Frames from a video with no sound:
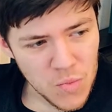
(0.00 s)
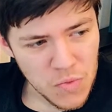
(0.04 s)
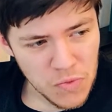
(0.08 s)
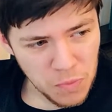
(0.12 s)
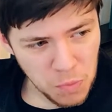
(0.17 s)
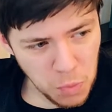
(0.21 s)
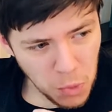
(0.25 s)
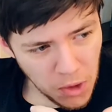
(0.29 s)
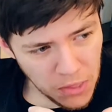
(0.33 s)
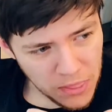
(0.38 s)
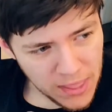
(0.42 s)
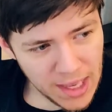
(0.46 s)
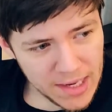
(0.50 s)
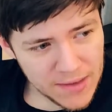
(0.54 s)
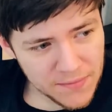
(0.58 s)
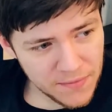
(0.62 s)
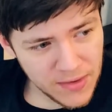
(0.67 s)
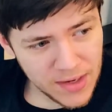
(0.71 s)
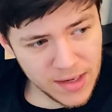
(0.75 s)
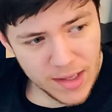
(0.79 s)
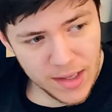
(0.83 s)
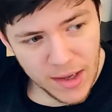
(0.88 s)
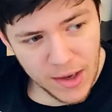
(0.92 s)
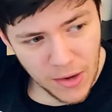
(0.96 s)
What that
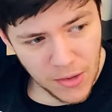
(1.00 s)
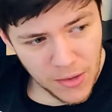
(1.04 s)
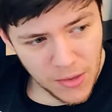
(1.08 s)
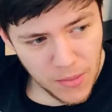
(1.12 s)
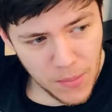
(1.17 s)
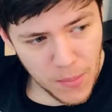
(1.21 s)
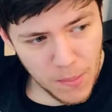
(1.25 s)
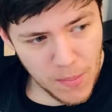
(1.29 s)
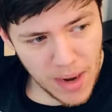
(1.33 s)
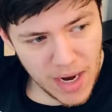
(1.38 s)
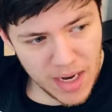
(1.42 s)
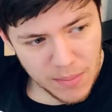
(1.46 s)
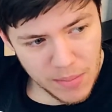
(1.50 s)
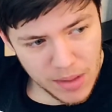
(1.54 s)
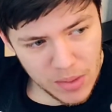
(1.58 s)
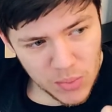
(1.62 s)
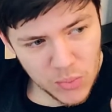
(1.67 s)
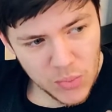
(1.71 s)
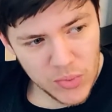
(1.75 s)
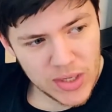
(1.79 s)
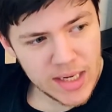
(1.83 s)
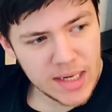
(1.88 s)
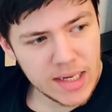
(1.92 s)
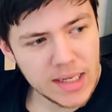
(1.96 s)
video made me
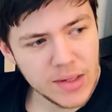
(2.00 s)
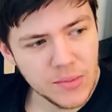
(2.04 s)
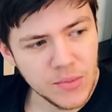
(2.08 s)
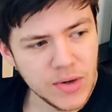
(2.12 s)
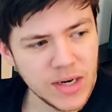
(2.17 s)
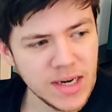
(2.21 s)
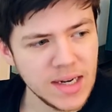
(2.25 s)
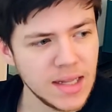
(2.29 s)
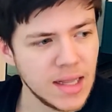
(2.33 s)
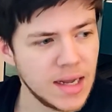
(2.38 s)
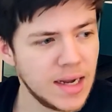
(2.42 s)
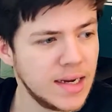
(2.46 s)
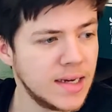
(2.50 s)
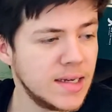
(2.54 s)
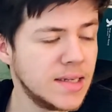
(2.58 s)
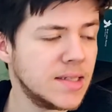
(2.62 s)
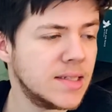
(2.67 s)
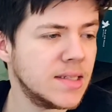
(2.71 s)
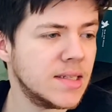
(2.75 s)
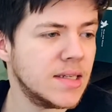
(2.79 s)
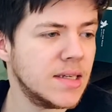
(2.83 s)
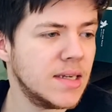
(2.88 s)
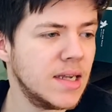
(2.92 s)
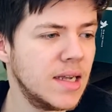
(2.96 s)
really
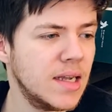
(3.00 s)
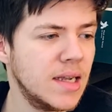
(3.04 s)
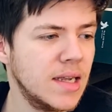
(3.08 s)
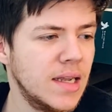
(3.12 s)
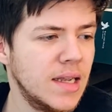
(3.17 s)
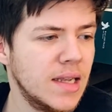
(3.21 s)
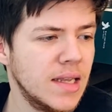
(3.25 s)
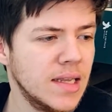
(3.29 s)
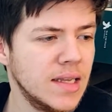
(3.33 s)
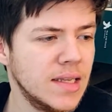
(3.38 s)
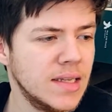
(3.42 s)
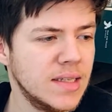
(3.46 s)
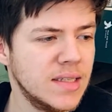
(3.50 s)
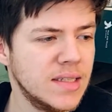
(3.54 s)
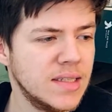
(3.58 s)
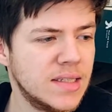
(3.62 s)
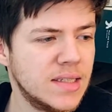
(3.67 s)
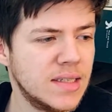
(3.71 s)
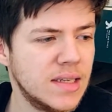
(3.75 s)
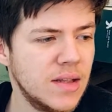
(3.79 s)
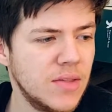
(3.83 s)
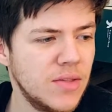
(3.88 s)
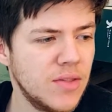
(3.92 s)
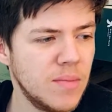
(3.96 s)
realize
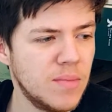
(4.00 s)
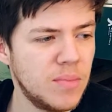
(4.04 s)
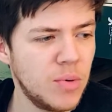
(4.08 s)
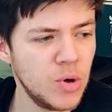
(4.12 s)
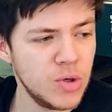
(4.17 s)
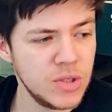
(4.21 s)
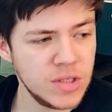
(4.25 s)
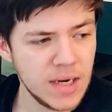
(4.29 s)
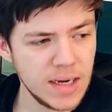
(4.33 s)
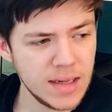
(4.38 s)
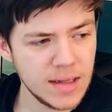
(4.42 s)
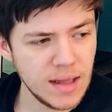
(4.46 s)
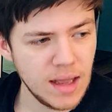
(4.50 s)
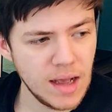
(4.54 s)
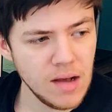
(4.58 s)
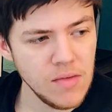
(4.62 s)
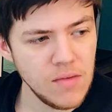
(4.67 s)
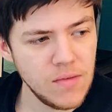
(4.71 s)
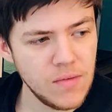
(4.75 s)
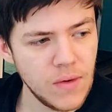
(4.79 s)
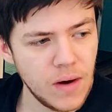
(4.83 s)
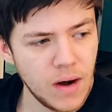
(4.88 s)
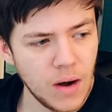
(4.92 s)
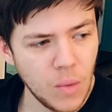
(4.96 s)
is the books I
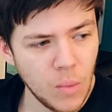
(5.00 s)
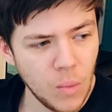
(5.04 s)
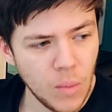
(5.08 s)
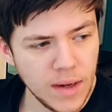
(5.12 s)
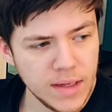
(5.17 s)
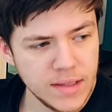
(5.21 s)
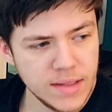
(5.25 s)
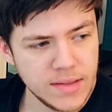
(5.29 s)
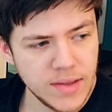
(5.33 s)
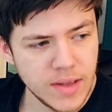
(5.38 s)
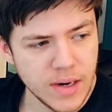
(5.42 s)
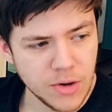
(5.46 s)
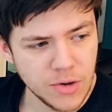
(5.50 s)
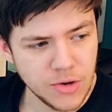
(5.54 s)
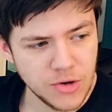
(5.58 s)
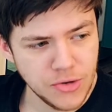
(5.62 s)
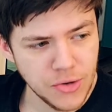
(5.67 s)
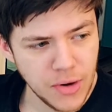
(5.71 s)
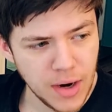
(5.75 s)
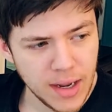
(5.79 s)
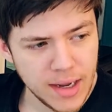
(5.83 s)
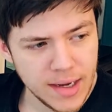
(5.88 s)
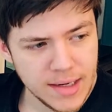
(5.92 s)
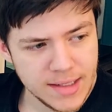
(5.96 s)
love are ones that are
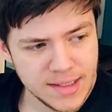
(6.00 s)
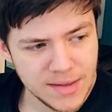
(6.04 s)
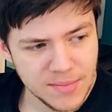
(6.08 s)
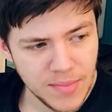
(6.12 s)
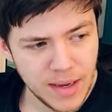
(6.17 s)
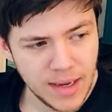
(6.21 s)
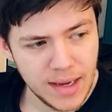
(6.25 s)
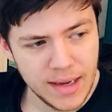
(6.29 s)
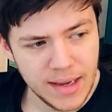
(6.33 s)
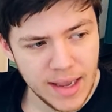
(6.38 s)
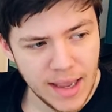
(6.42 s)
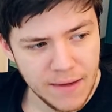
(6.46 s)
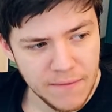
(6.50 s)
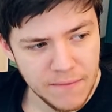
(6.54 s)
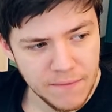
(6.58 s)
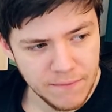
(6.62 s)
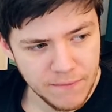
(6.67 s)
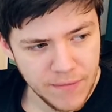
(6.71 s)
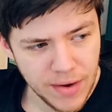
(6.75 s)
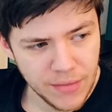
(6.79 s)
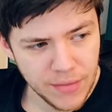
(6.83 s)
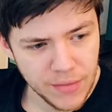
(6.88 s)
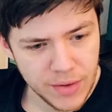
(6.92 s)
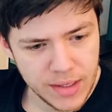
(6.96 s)
trying to make a
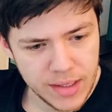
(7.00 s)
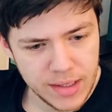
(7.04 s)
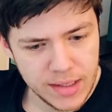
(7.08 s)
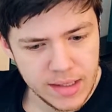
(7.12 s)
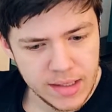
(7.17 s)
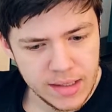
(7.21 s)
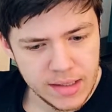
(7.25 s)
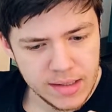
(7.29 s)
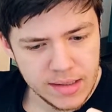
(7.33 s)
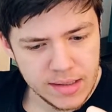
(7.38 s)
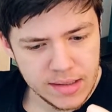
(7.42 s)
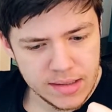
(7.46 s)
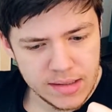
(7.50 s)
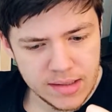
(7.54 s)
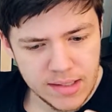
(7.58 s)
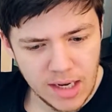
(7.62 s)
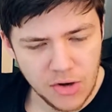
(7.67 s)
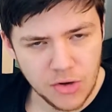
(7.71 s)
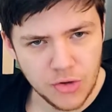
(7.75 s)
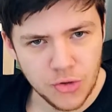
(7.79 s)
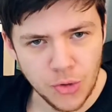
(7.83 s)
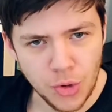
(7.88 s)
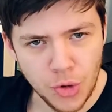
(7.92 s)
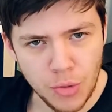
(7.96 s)
very
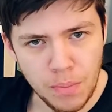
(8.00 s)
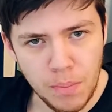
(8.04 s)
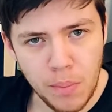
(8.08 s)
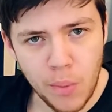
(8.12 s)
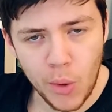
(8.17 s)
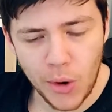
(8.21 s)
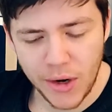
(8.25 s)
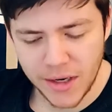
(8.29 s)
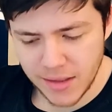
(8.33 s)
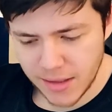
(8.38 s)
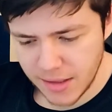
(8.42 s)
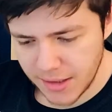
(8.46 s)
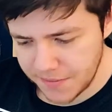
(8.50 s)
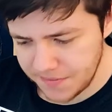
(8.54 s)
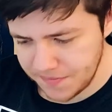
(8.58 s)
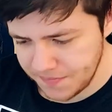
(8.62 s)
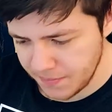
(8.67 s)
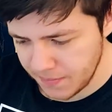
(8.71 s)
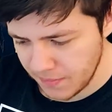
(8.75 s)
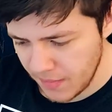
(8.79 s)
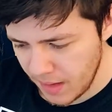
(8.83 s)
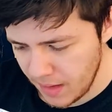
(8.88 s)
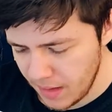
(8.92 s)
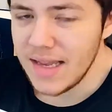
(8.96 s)
central point.
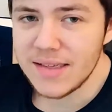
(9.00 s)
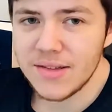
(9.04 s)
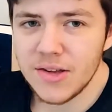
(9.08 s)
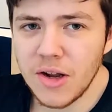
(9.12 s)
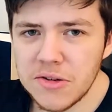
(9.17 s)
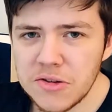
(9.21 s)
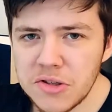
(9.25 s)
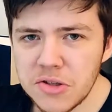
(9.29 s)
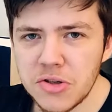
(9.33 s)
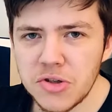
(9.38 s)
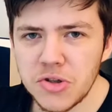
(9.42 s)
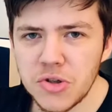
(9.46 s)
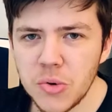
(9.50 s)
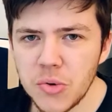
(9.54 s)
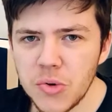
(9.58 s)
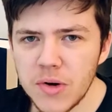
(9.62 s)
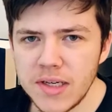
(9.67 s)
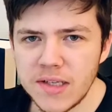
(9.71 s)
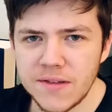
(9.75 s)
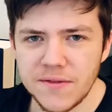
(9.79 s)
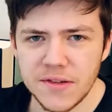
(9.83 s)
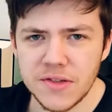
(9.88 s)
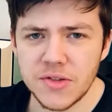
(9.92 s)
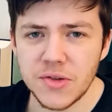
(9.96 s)
It's not just
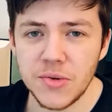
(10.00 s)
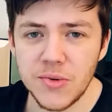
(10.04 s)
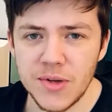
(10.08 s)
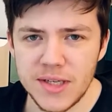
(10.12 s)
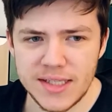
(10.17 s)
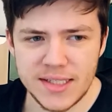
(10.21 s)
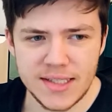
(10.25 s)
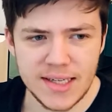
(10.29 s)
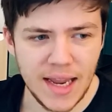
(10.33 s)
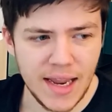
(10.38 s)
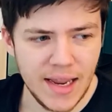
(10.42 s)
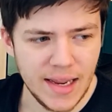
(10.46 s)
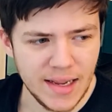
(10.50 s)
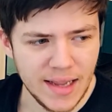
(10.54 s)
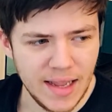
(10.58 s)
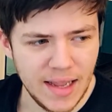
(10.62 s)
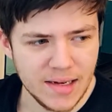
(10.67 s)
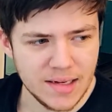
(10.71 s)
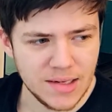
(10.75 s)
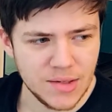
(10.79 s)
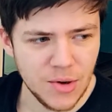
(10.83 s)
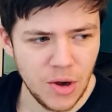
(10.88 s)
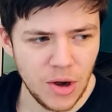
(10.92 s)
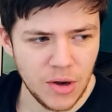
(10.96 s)
stories for story's sake.
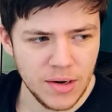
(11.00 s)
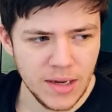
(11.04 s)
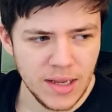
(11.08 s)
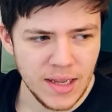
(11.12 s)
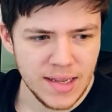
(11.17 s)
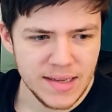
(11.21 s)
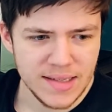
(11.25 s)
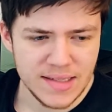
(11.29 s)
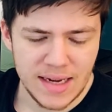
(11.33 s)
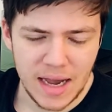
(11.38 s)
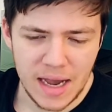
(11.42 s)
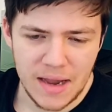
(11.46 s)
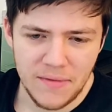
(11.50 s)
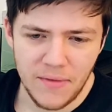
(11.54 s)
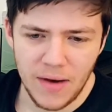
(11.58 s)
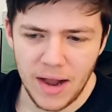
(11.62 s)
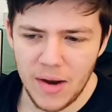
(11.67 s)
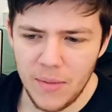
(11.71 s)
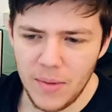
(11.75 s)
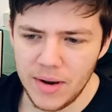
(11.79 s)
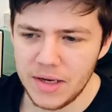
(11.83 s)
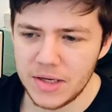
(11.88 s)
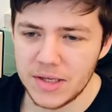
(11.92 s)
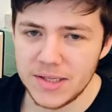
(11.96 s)
It's not sci-fi
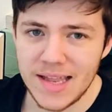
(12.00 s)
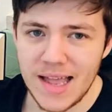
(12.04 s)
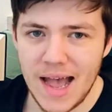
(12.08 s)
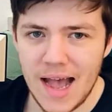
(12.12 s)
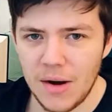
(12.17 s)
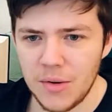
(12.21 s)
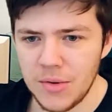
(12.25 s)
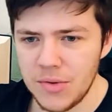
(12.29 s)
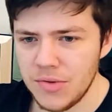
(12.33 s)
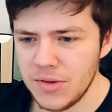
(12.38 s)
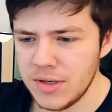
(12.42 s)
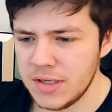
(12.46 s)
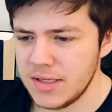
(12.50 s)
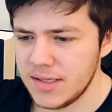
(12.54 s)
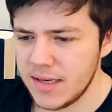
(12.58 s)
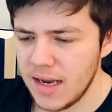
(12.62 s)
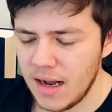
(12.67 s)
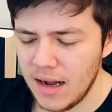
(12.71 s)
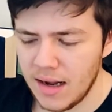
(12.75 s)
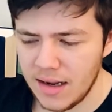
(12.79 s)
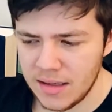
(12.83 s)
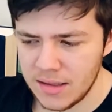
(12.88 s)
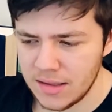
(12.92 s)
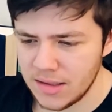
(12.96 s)
where you're just out in the
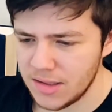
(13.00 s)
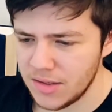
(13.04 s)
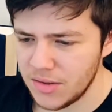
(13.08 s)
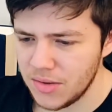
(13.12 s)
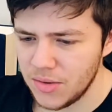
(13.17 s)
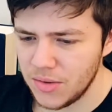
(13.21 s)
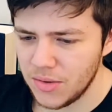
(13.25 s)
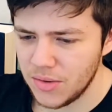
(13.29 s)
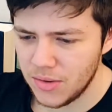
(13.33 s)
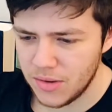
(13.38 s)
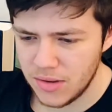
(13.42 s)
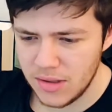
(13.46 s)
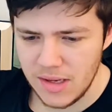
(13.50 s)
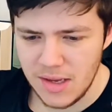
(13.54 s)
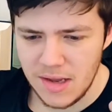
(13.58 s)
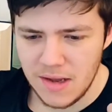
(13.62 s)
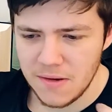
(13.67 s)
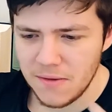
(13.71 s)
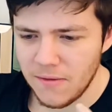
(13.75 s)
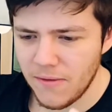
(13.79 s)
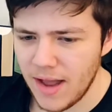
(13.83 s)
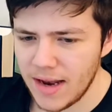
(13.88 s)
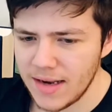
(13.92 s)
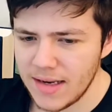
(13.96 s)
stars, or
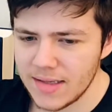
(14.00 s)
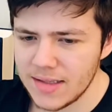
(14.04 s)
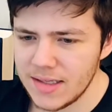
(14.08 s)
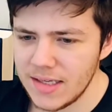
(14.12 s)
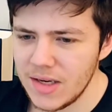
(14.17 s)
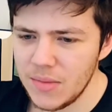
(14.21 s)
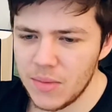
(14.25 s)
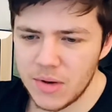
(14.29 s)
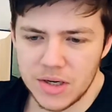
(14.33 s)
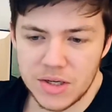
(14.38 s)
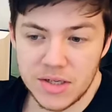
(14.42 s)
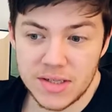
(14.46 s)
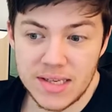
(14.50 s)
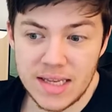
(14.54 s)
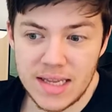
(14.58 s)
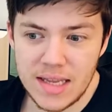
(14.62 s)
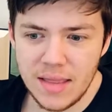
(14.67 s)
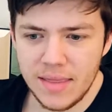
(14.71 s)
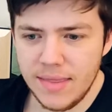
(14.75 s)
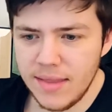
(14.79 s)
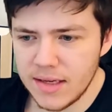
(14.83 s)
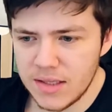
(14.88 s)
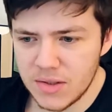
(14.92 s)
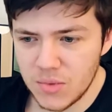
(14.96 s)
fantasy where you're just
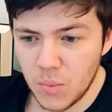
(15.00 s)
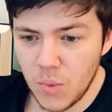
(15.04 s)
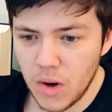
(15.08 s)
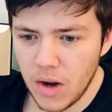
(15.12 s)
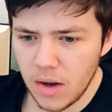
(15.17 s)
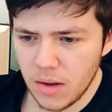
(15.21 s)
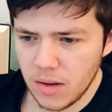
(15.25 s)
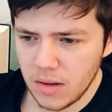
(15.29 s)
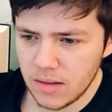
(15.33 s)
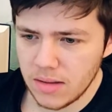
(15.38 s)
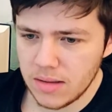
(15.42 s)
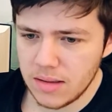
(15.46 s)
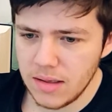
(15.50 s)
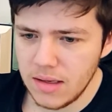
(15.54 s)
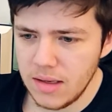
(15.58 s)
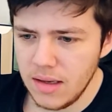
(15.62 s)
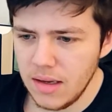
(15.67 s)
in this world.